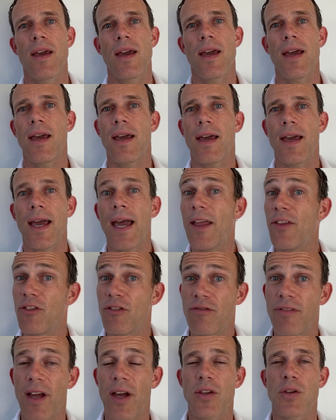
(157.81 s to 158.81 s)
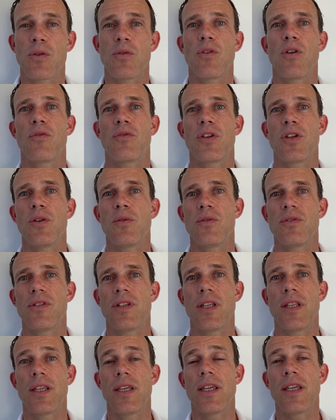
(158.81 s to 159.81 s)
and the value of the
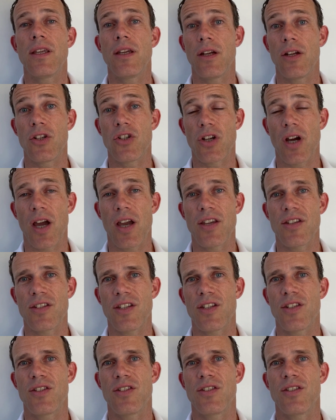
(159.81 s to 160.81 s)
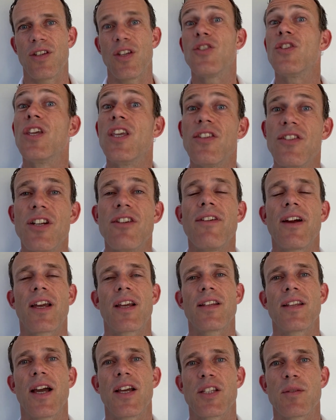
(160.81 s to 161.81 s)
USDT Jais is easily
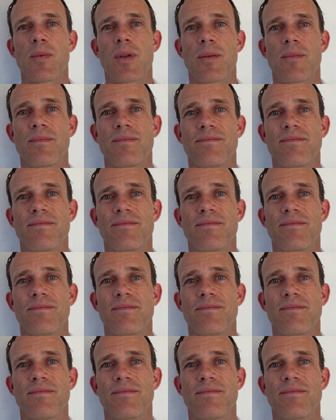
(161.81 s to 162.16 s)
recognizable.